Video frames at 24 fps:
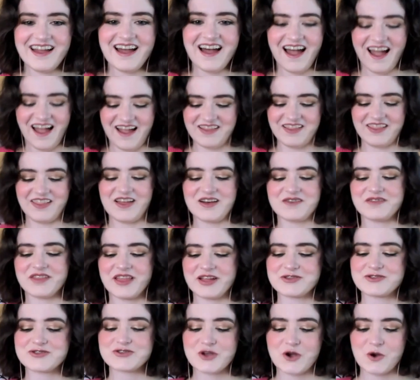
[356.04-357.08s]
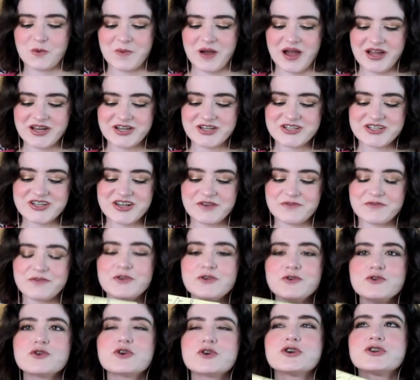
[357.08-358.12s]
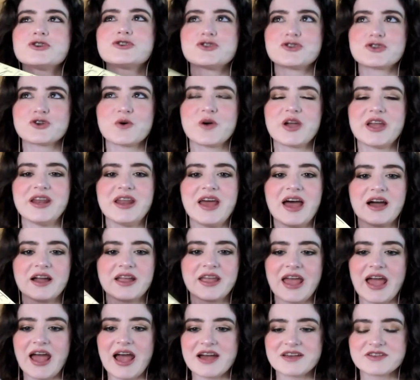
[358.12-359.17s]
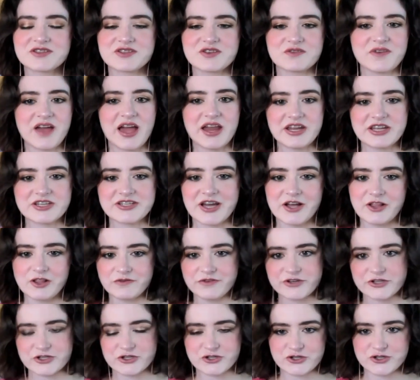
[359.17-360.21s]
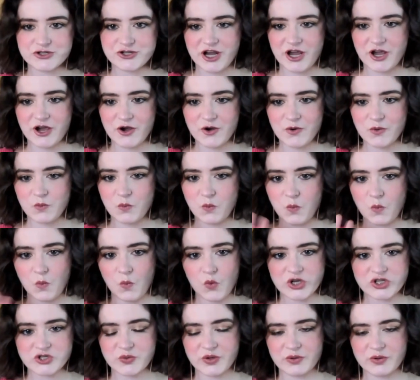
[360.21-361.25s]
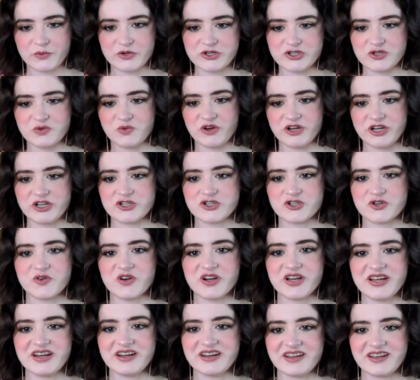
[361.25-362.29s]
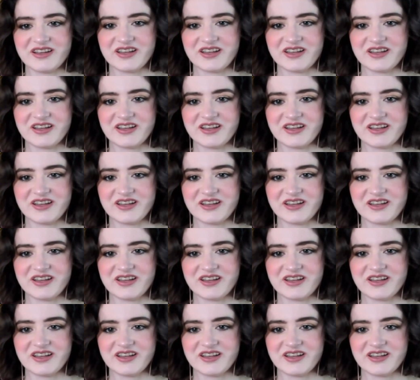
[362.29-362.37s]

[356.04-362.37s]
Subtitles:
I love that so much. If you could join a cast of any television show, which one would you want to join?